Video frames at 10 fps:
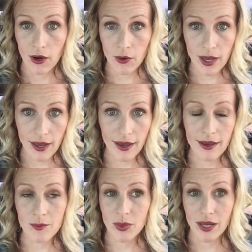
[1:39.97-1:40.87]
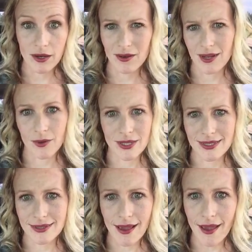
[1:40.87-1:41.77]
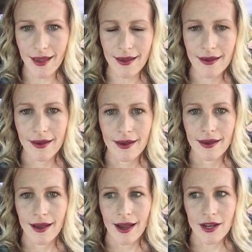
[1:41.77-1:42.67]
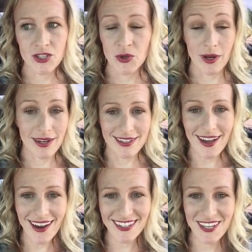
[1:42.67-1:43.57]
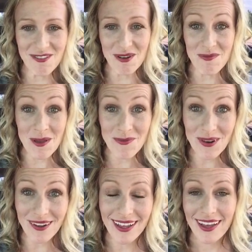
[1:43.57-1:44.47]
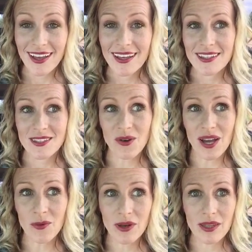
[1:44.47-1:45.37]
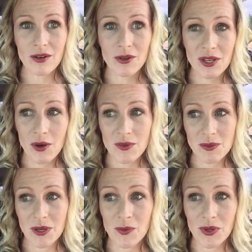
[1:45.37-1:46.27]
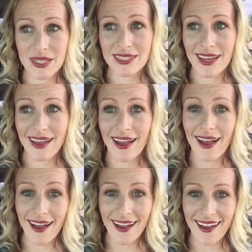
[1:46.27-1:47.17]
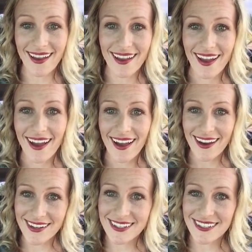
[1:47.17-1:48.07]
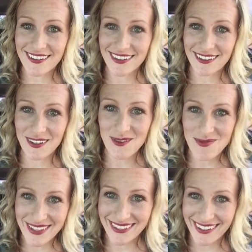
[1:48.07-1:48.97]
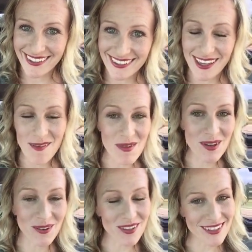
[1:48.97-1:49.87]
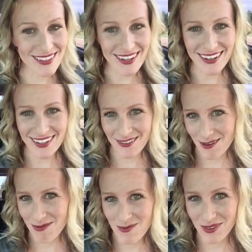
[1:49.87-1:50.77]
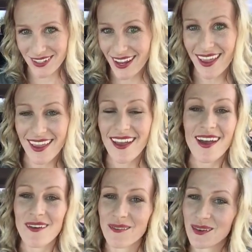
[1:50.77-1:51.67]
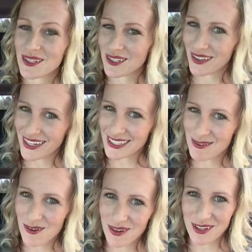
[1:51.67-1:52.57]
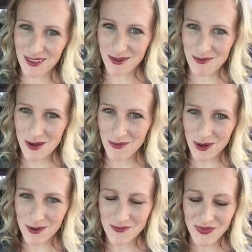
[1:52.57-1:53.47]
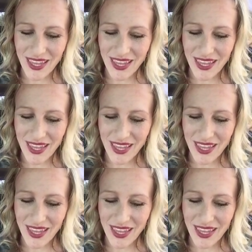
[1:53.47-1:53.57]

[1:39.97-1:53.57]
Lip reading: okay, but I had no idea what to say. I just knew I needed to talk to 3 people. So I would literally go up to people and say, hi, I just started a new business and my goal is to talk to 3 people a day. Would you like to be one of the 3 people?